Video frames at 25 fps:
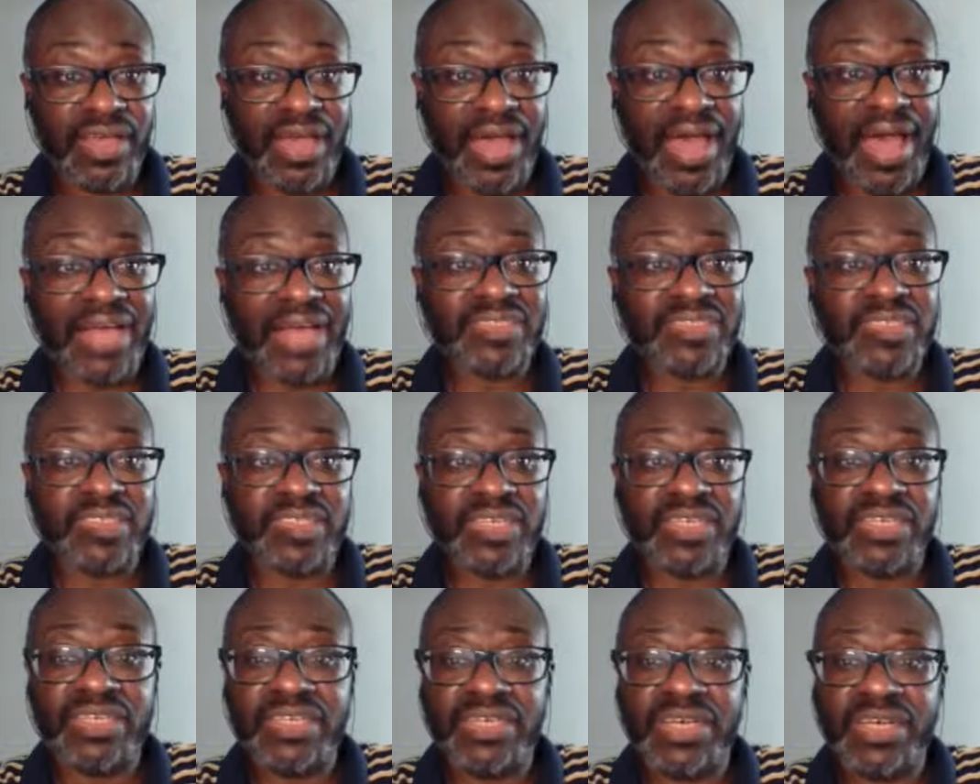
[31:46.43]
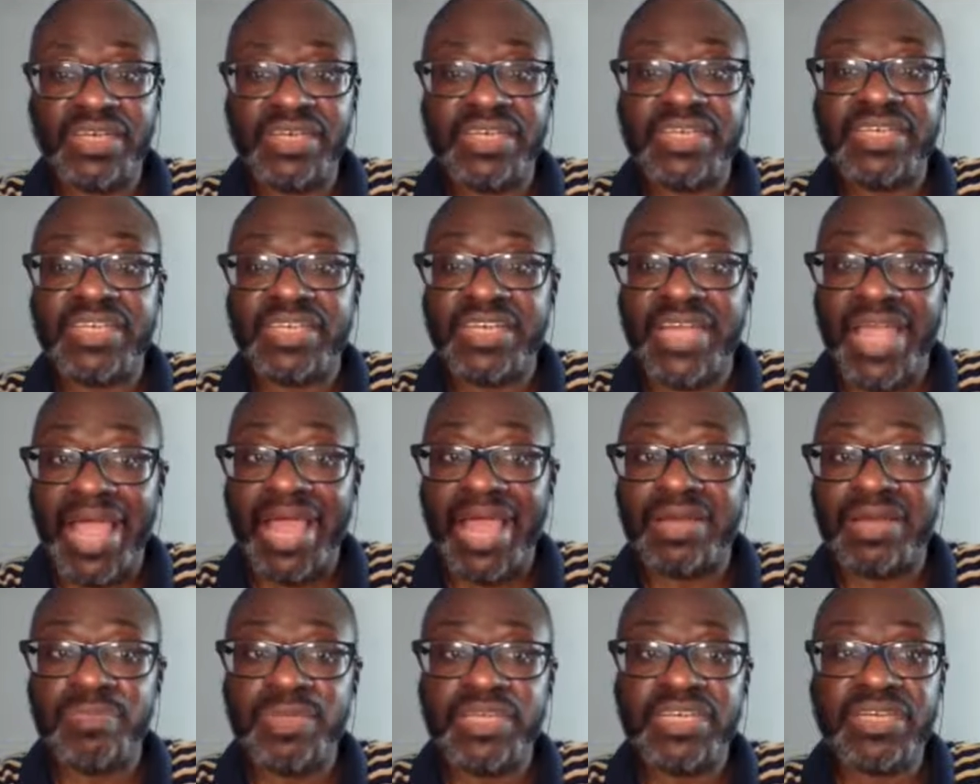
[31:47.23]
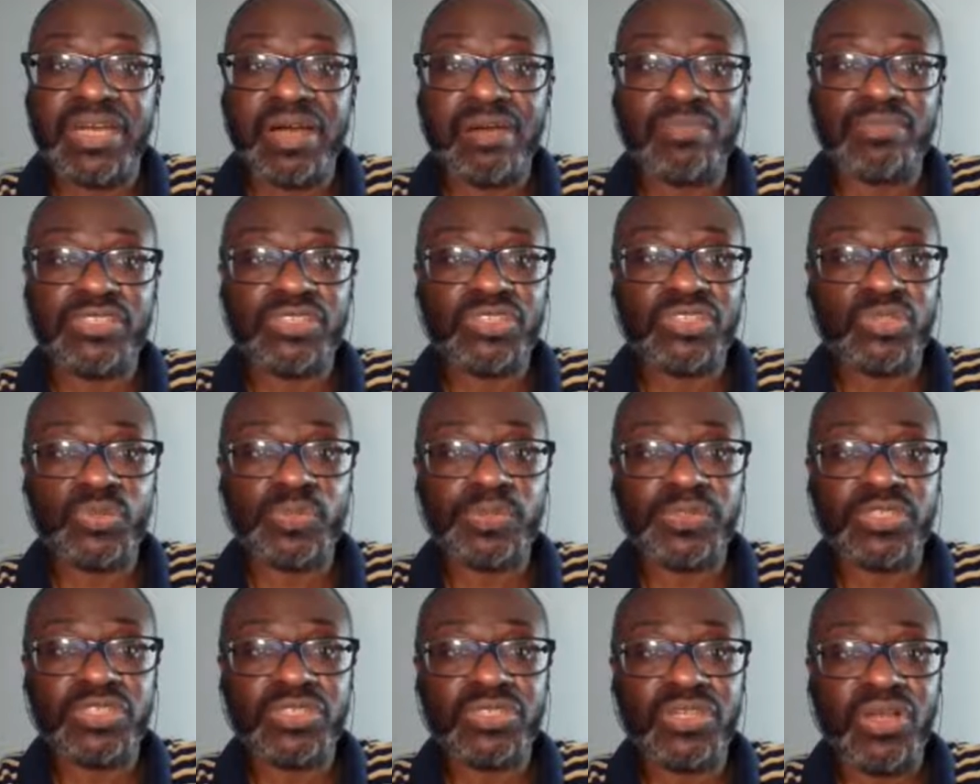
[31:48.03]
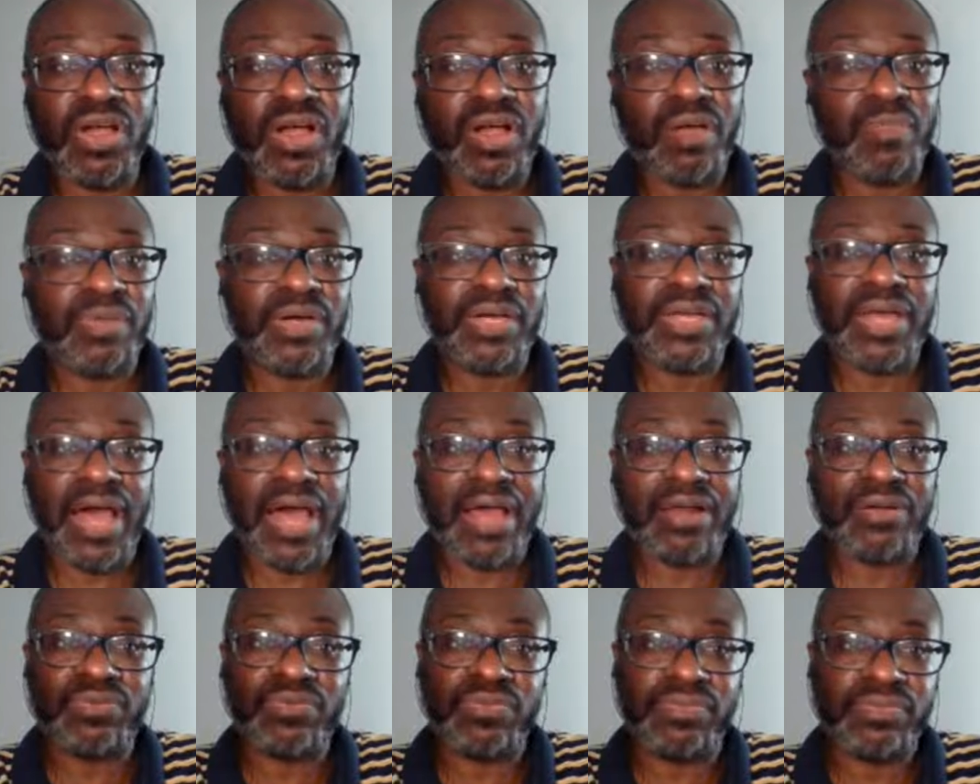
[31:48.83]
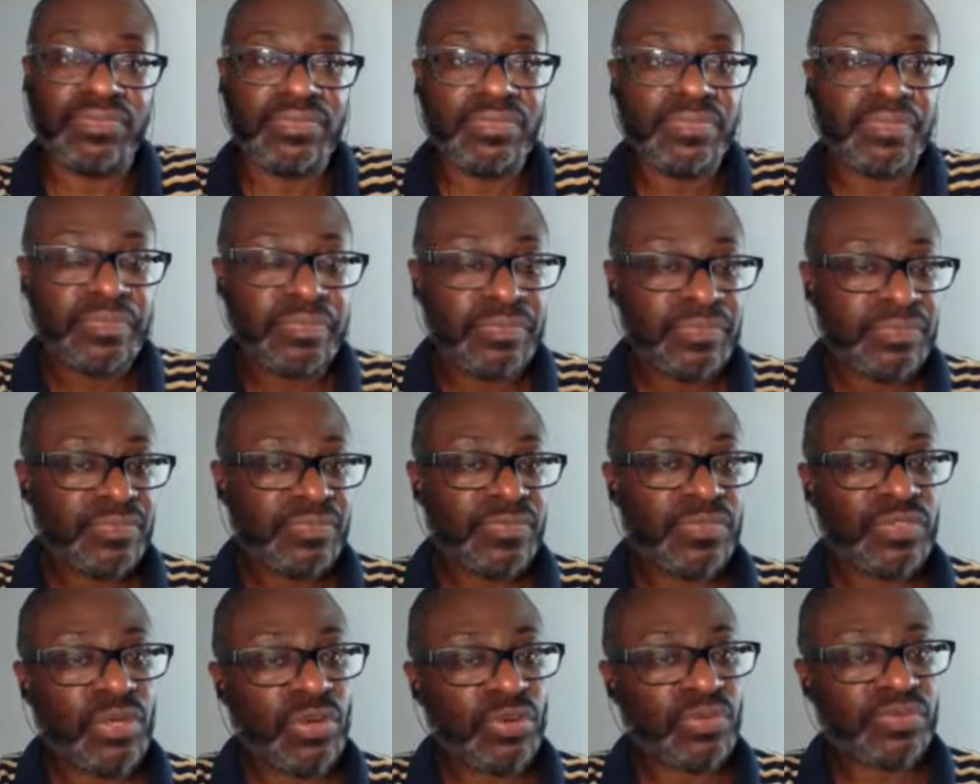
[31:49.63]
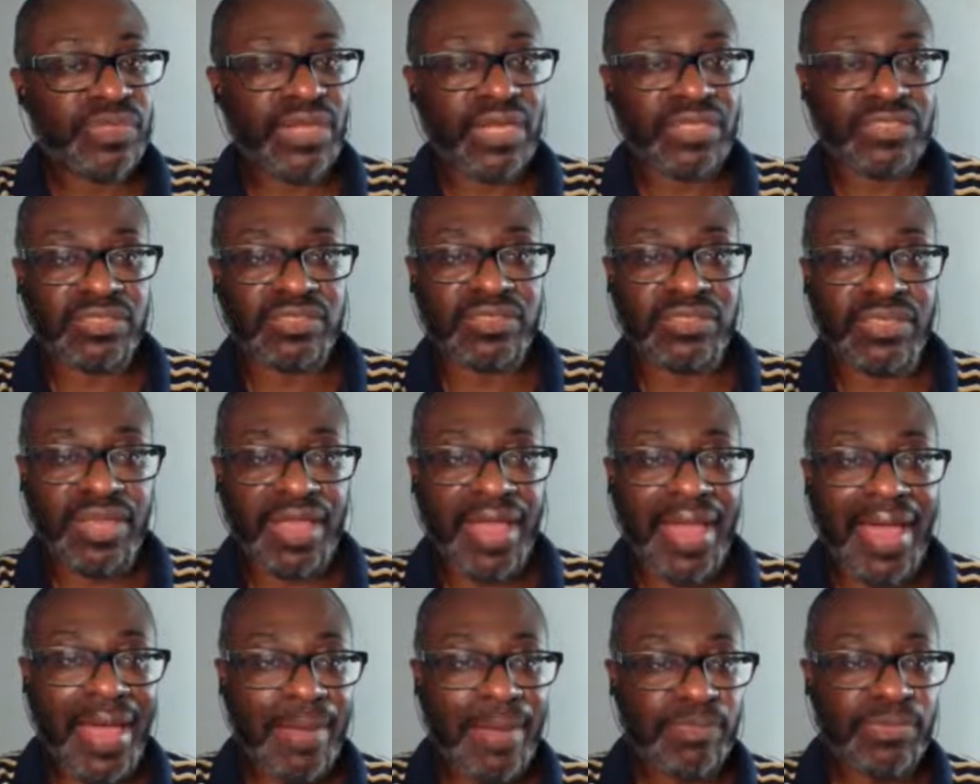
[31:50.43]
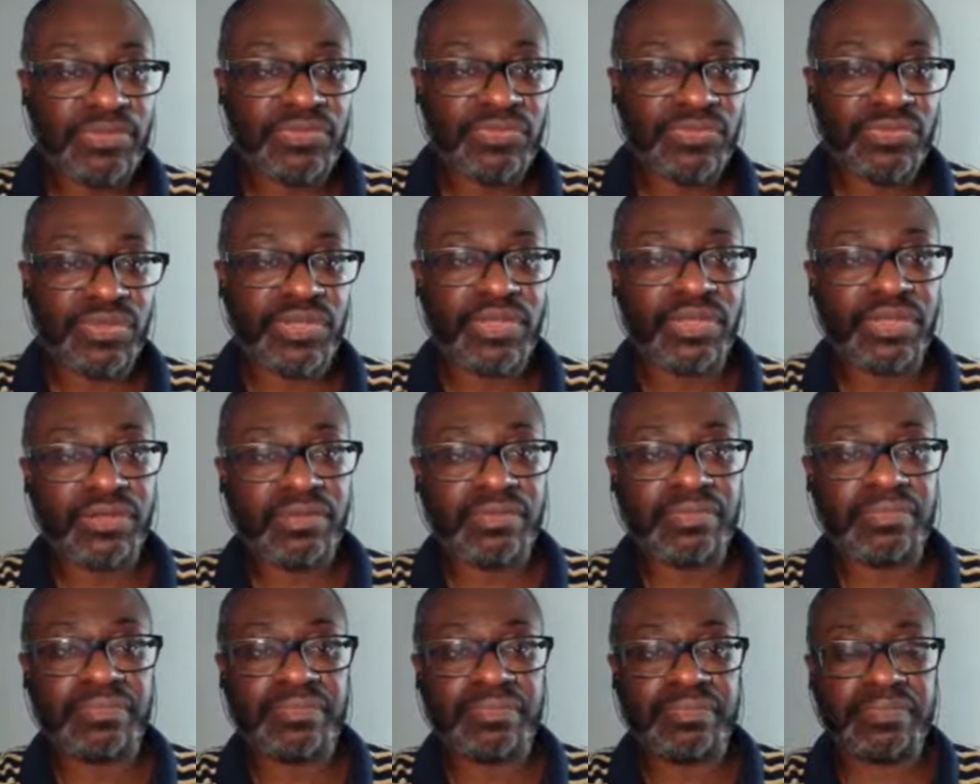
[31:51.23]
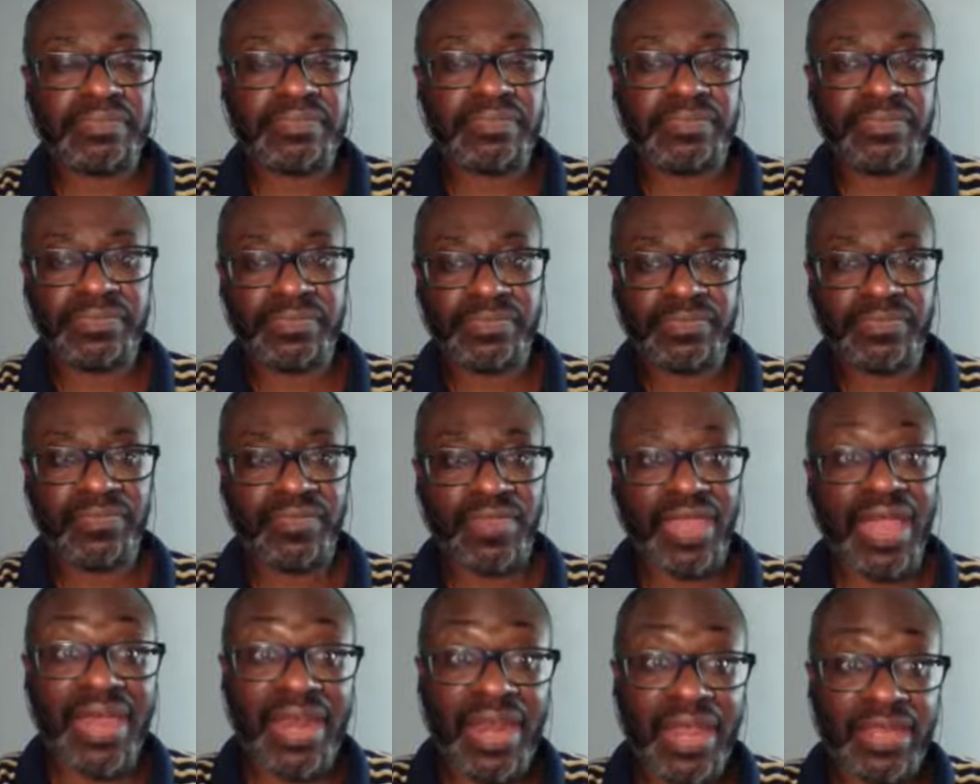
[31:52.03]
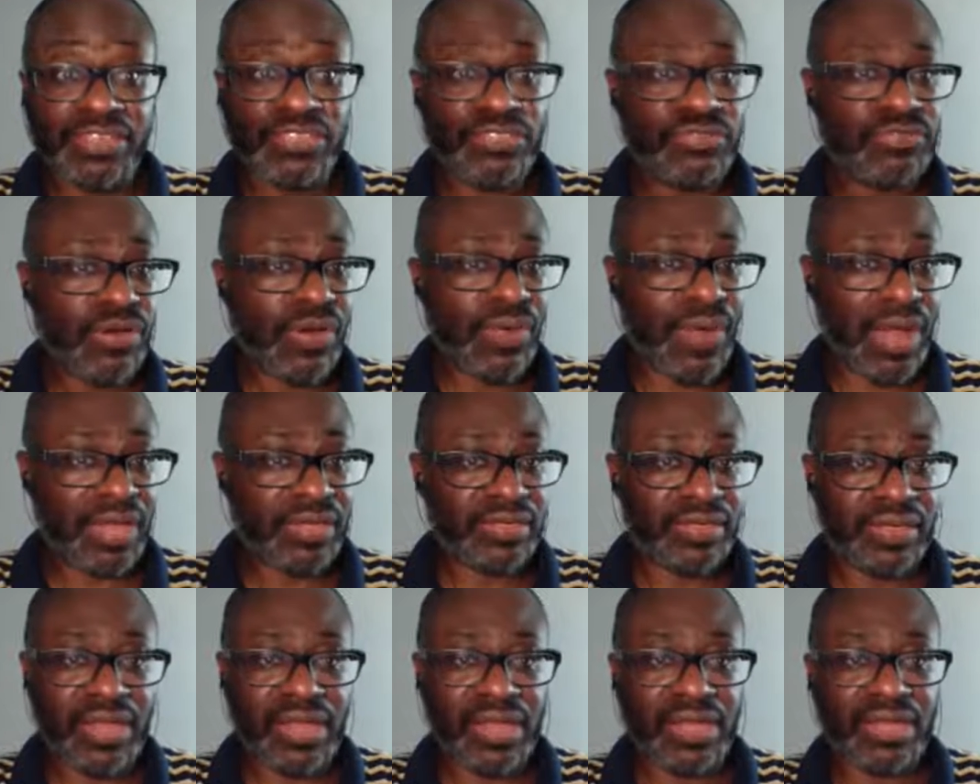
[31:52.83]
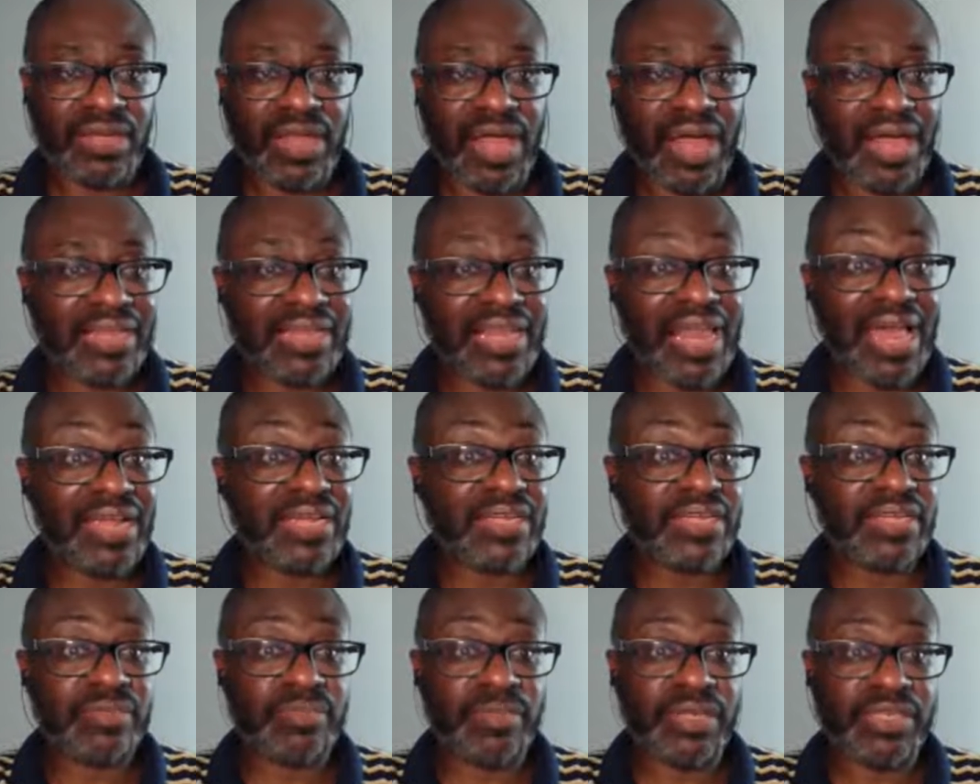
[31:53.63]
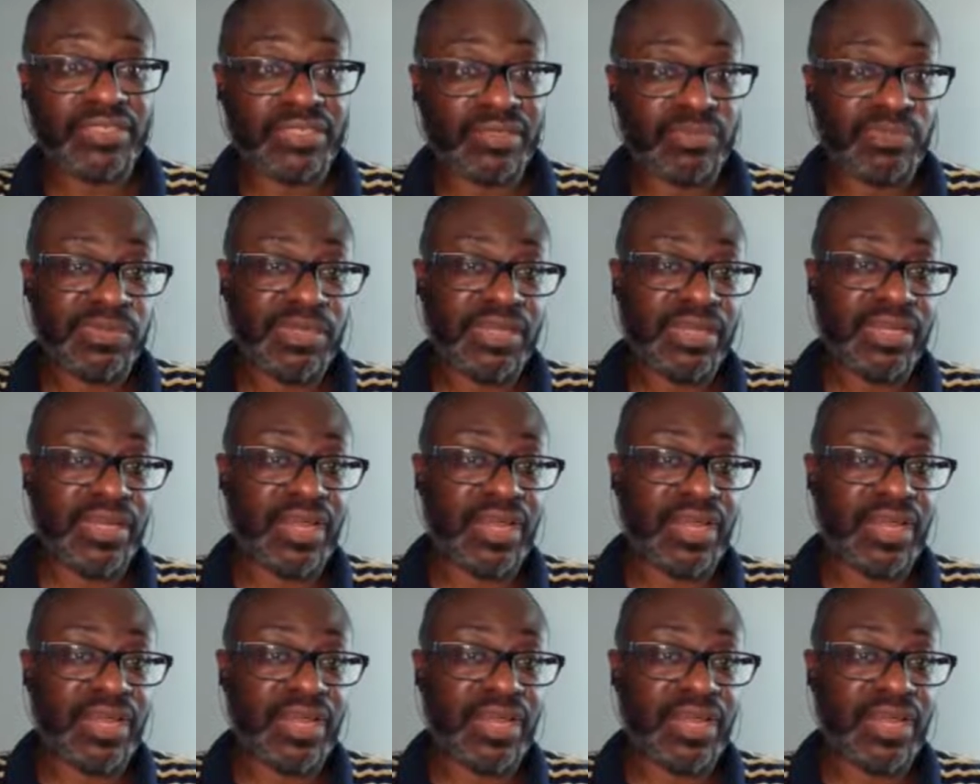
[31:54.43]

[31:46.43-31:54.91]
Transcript: I see he can become a superstar, but I don't know if that's going to happen for him. And I like him as a player.